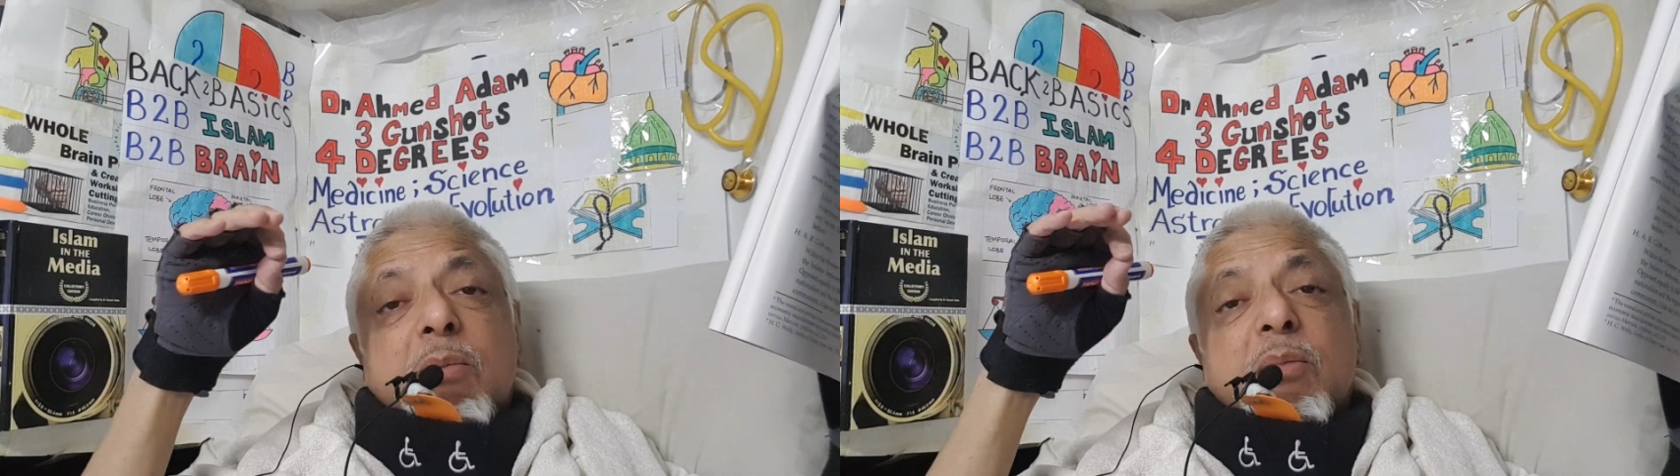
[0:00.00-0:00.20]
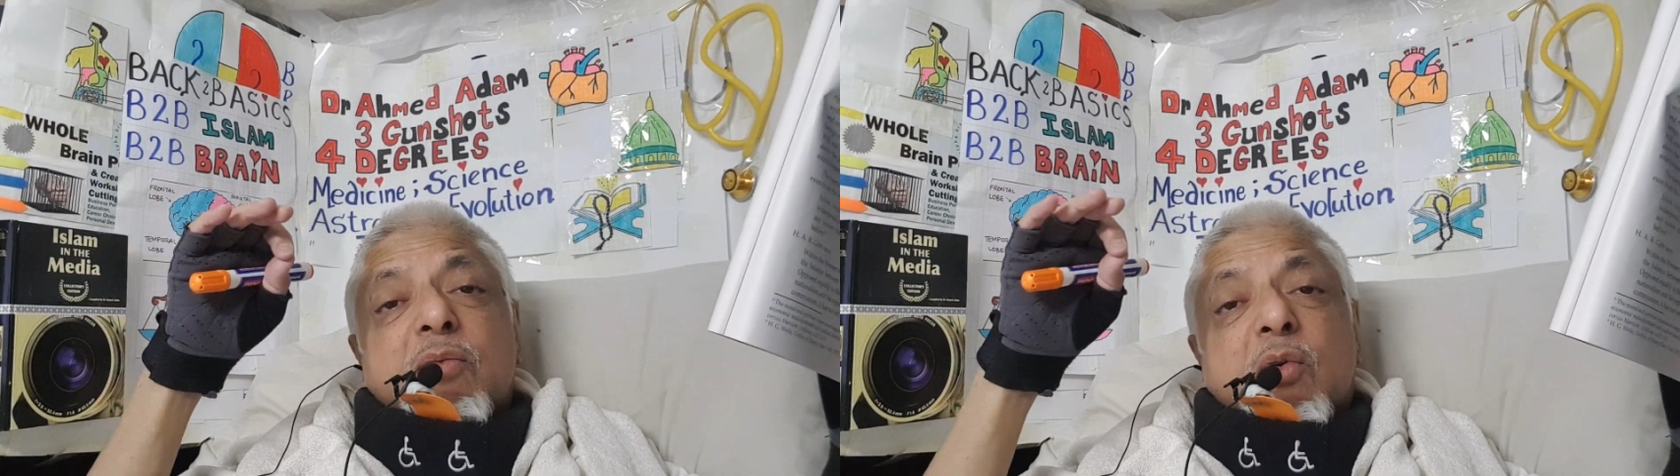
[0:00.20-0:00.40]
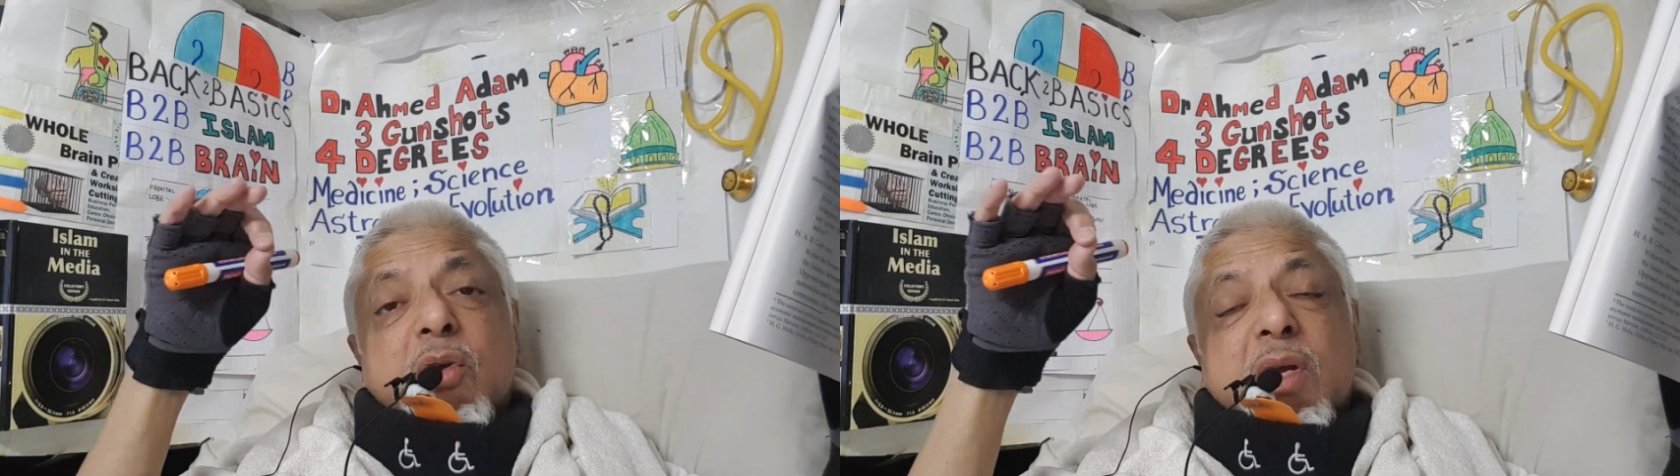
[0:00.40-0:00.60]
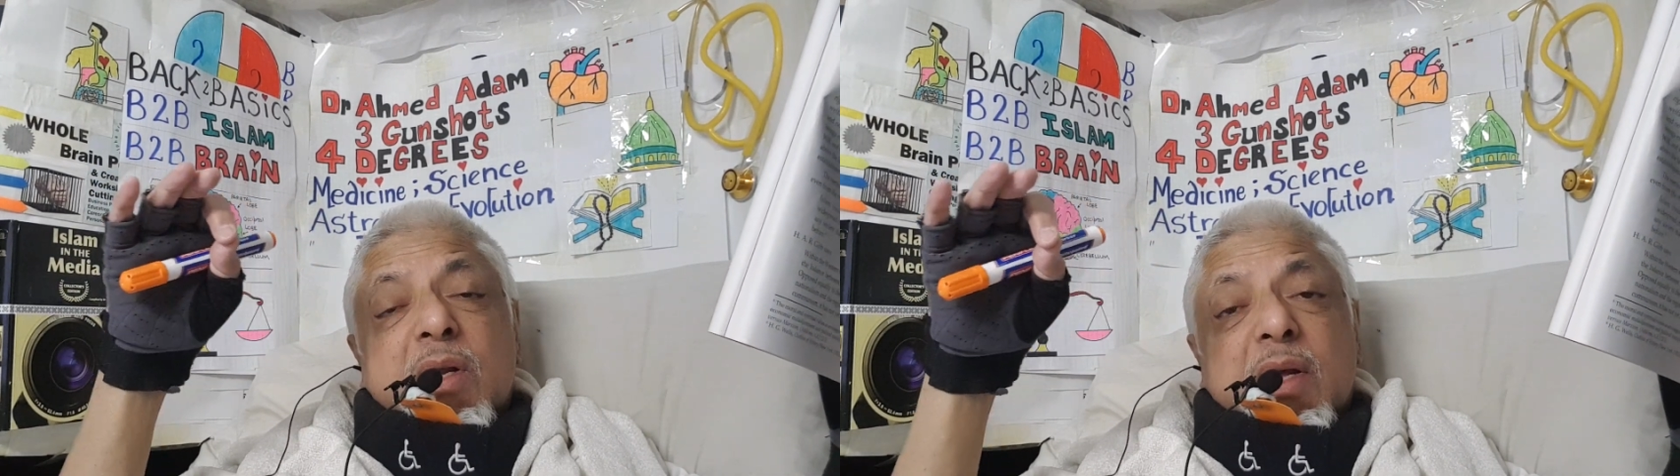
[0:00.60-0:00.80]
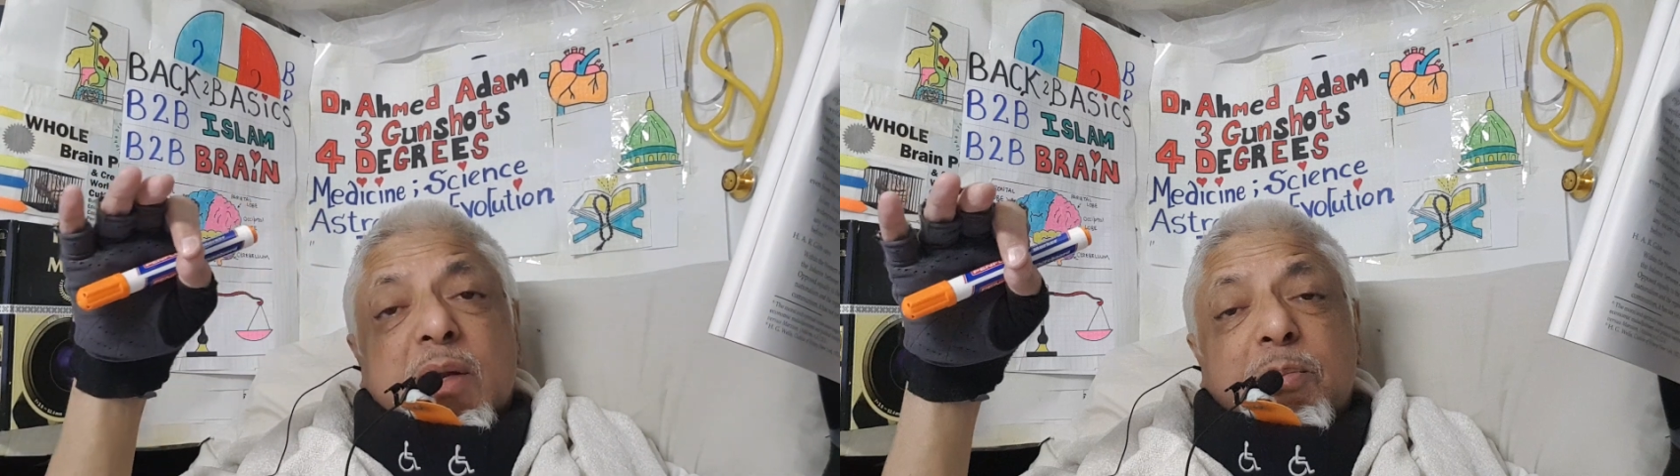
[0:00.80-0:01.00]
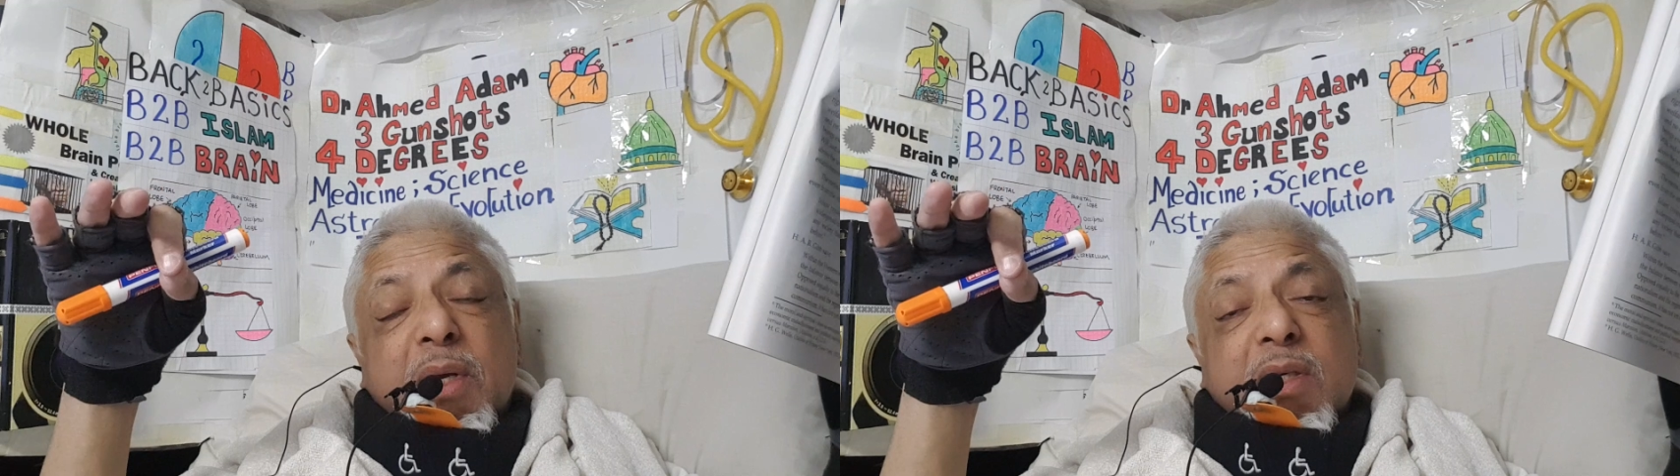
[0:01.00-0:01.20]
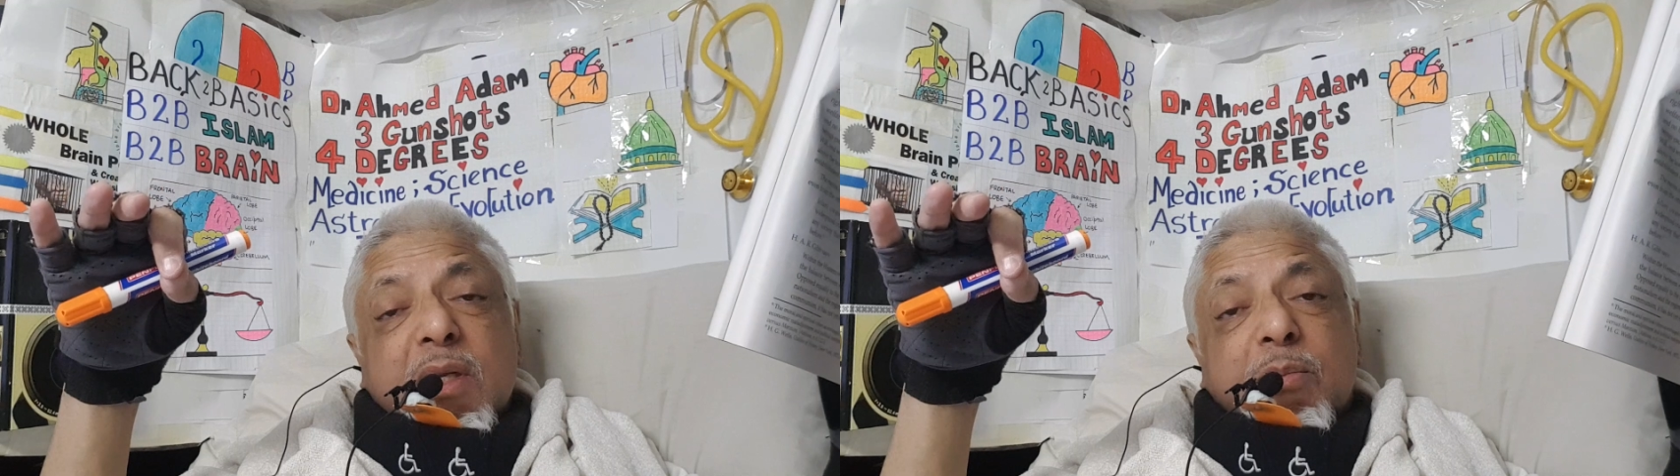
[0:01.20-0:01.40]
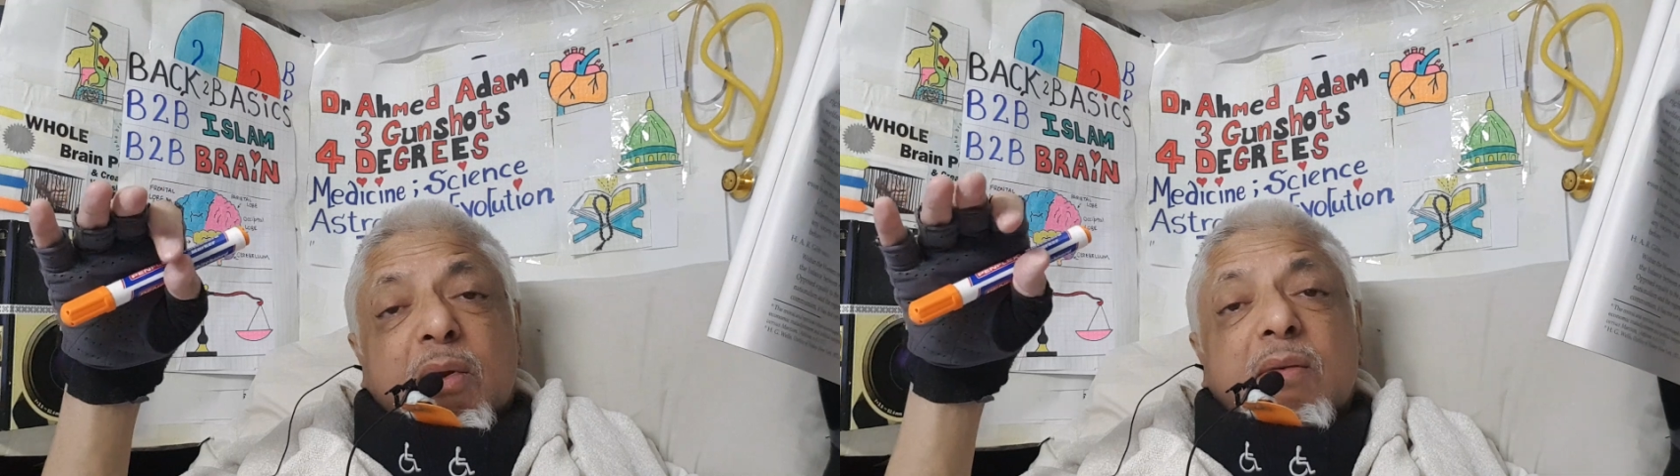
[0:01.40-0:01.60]
Before you can get peace in
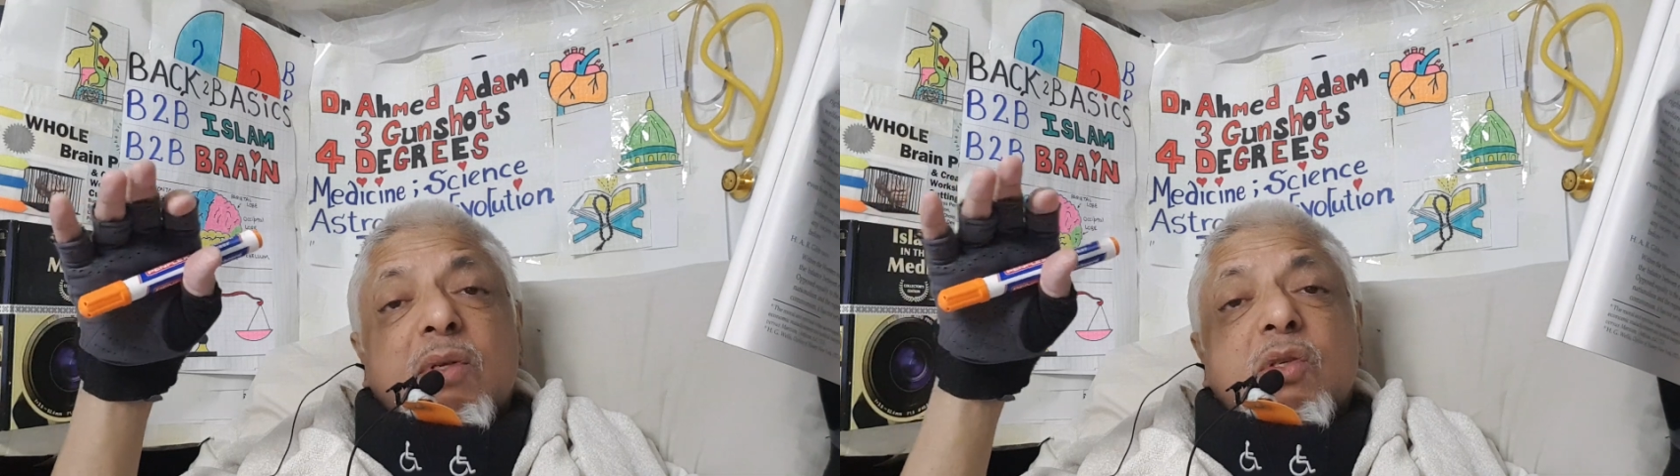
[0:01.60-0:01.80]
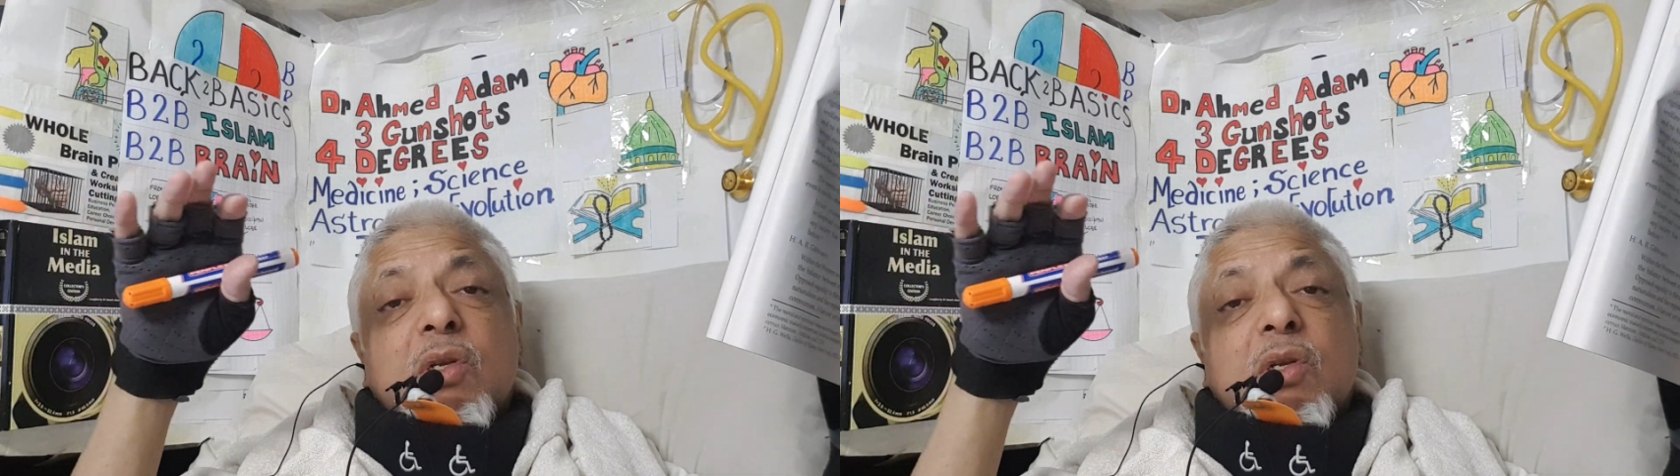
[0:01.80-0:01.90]
a province,